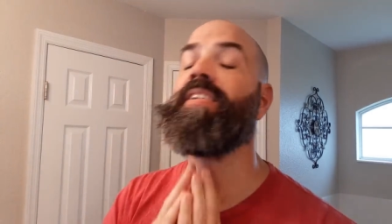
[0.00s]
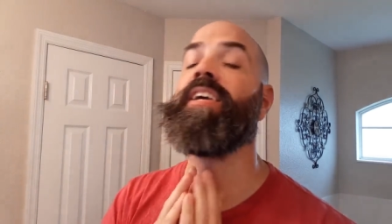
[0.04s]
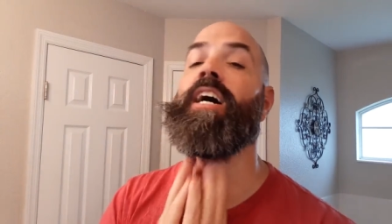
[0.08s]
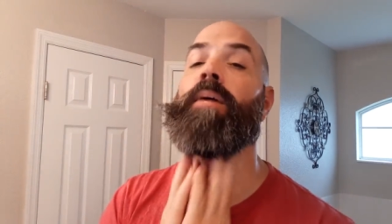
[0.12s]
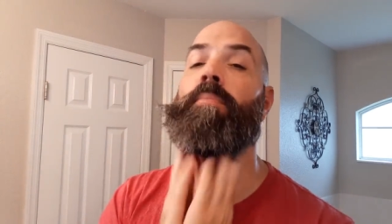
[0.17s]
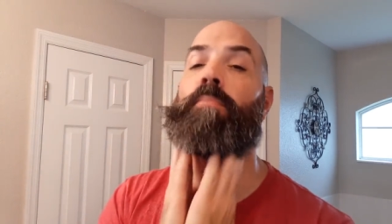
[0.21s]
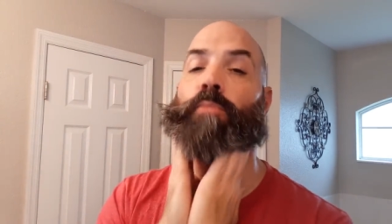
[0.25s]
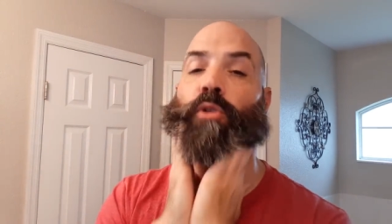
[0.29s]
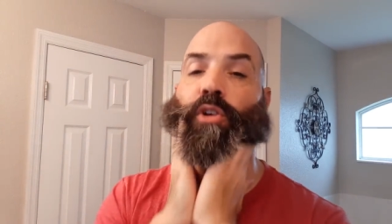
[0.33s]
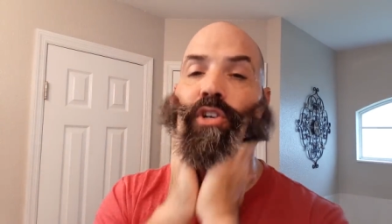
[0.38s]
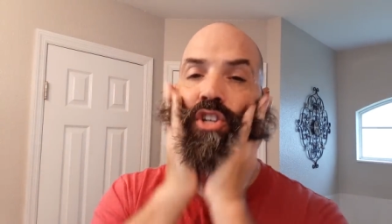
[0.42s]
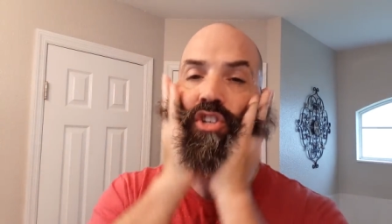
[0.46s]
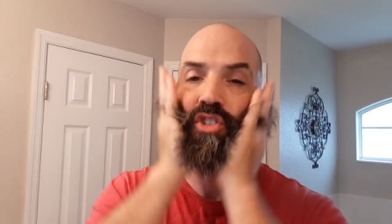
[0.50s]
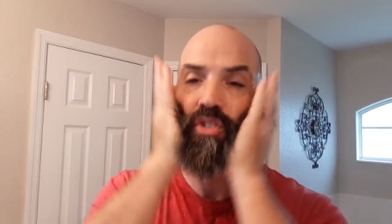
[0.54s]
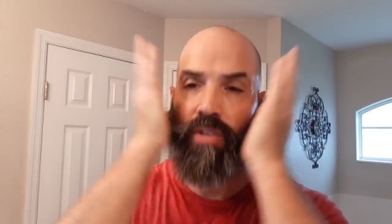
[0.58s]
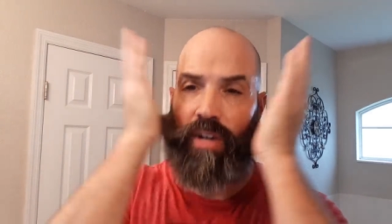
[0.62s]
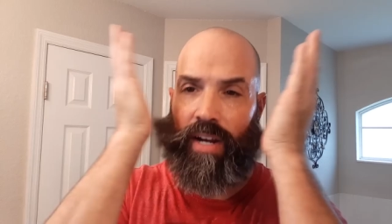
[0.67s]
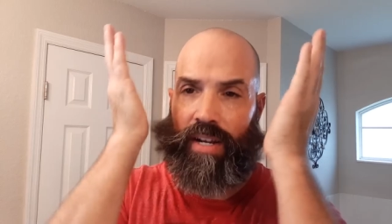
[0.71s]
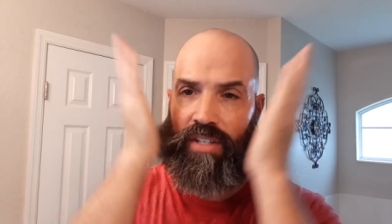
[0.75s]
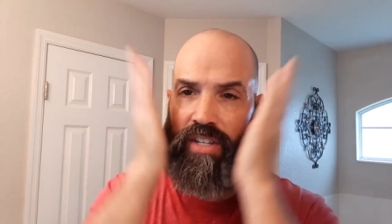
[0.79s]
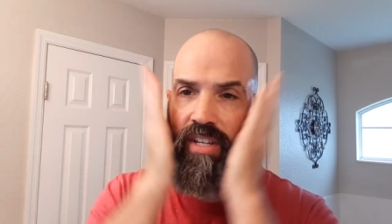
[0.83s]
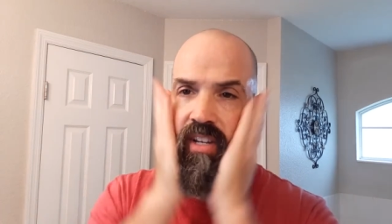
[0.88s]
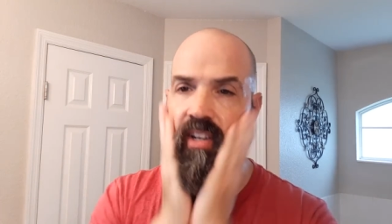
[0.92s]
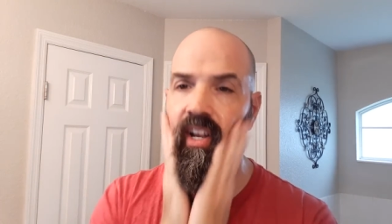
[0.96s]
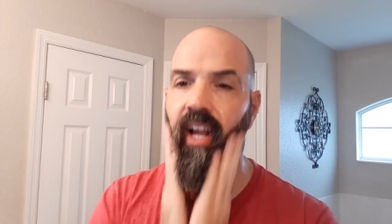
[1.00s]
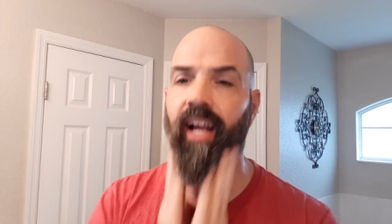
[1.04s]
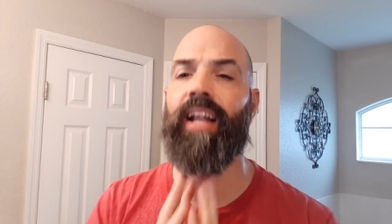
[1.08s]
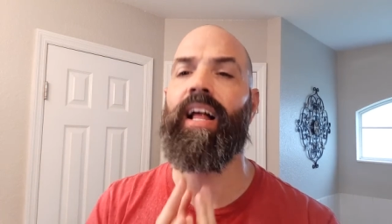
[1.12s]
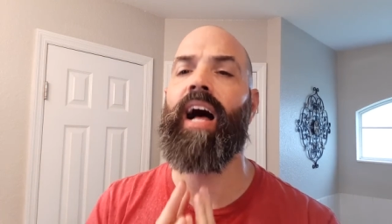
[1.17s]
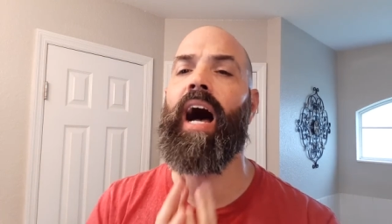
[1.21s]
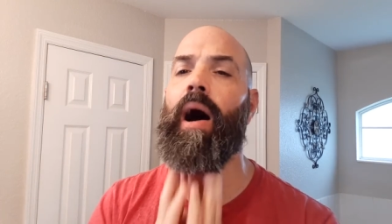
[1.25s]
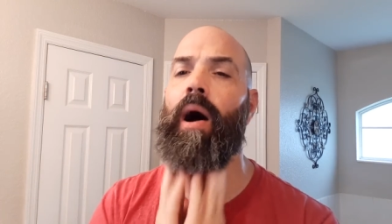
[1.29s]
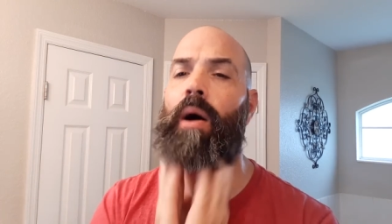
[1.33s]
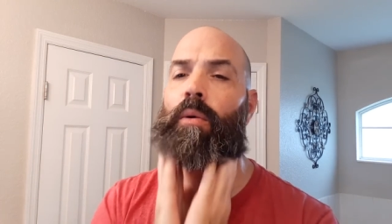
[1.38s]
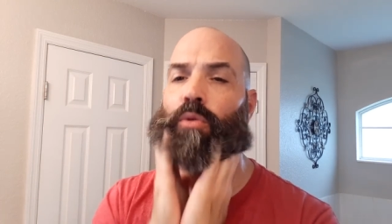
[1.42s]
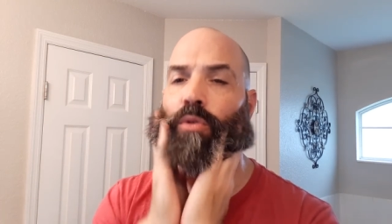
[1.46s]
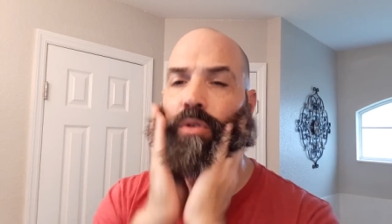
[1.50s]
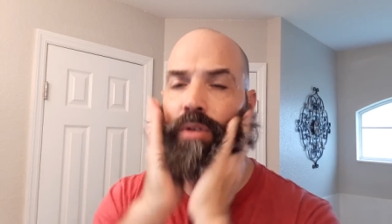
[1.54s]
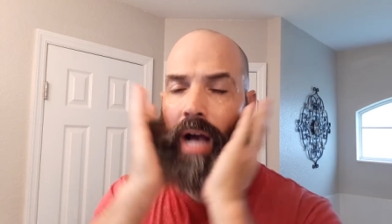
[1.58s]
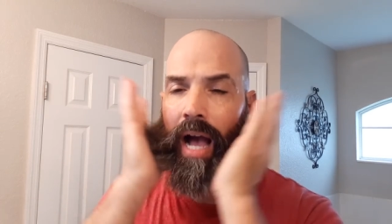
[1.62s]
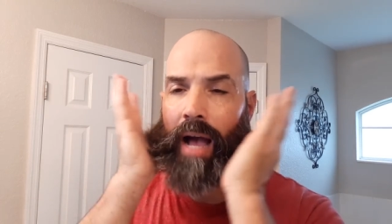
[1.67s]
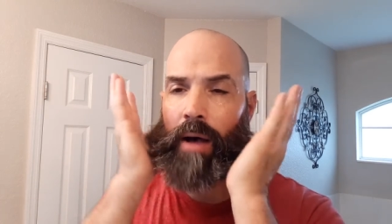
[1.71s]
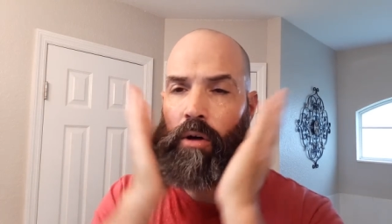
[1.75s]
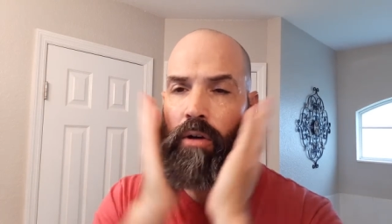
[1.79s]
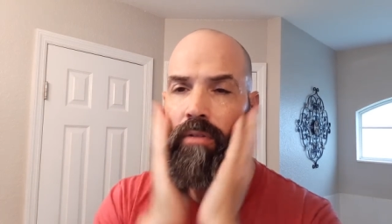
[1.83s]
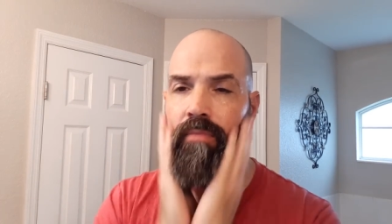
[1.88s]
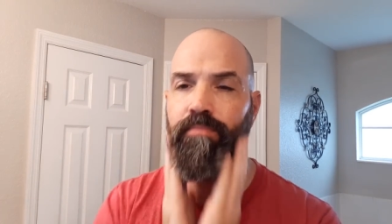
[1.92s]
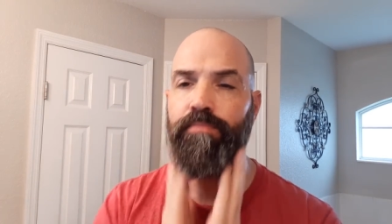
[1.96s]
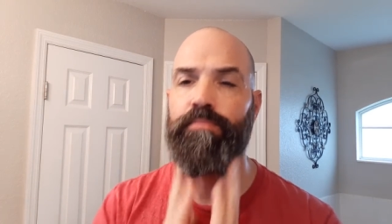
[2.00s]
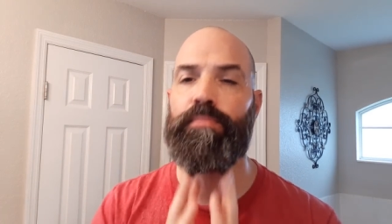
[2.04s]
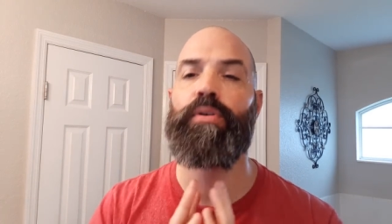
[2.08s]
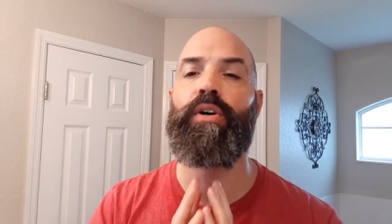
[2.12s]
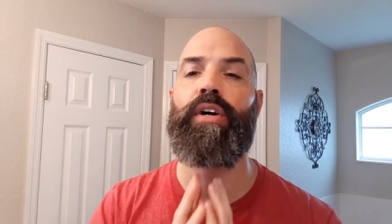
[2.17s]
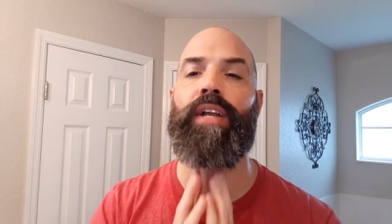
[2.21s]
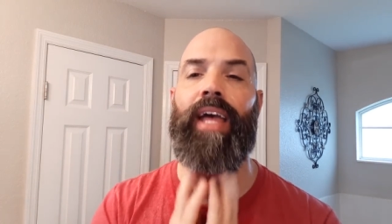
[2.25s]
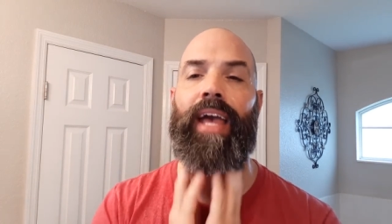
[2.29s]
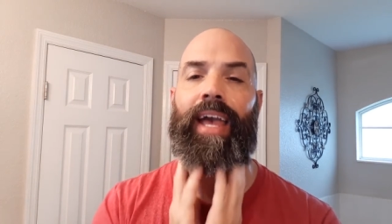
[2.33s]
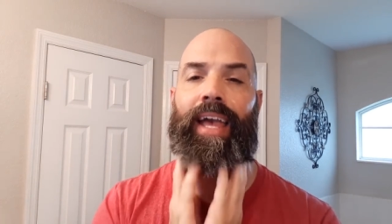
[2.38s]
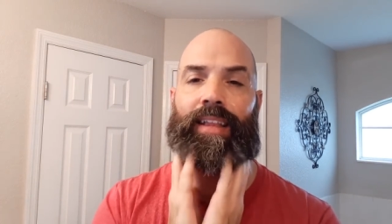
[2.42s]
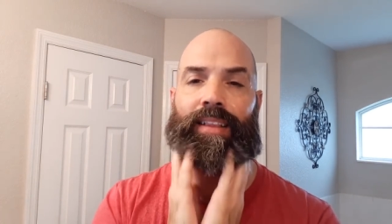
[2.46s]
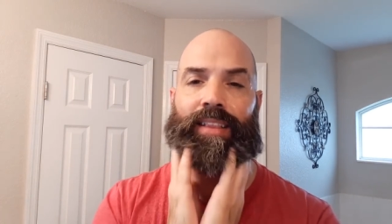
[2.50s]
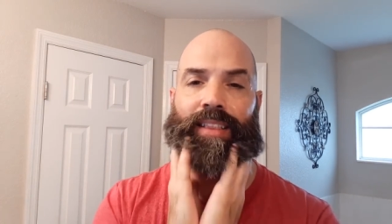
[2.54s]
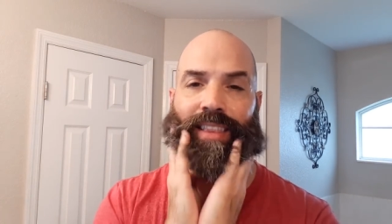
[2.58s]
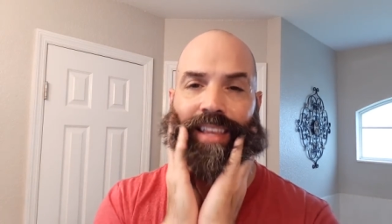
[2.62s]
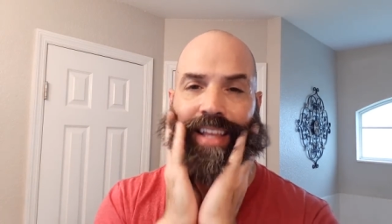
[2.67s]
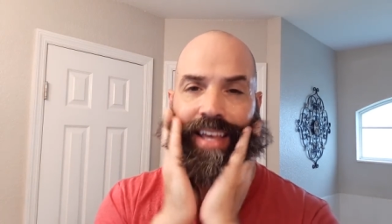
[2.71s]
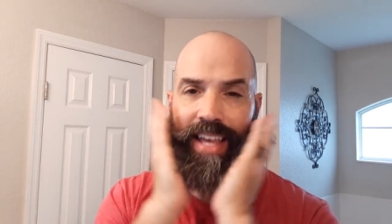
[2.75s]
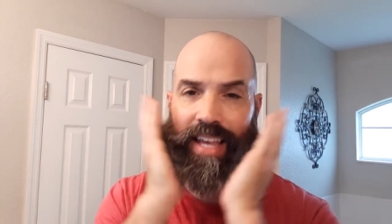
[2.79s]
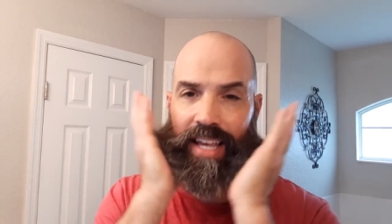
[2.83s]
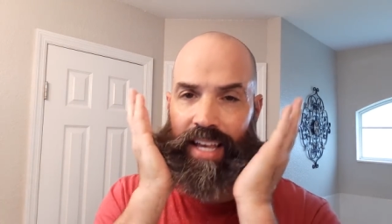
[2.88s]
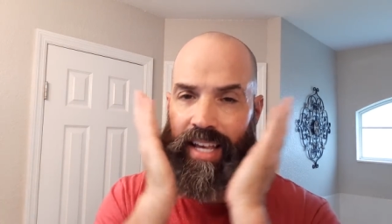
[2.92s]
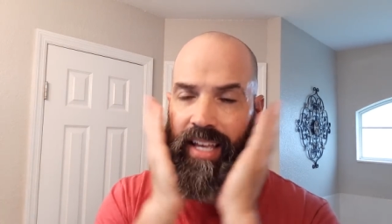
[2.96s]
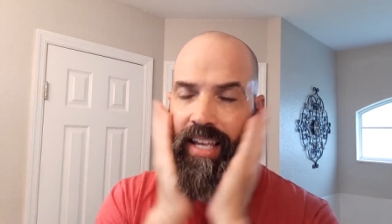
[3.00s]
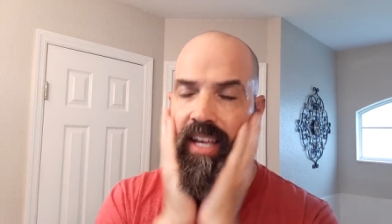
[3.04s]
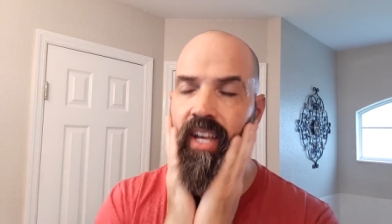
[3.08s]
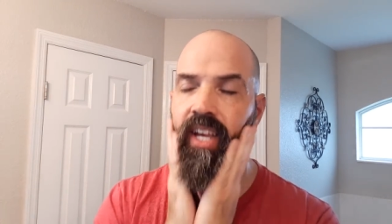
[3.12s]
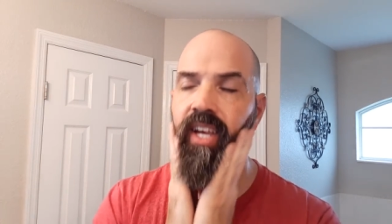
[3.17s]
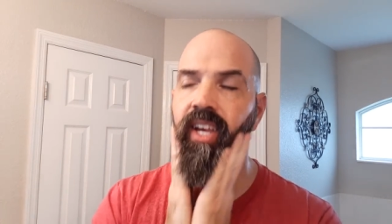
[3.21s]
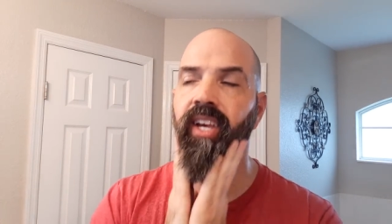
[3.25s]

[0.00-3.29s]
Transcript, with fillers: to help moisturize it. And I will, I will put a link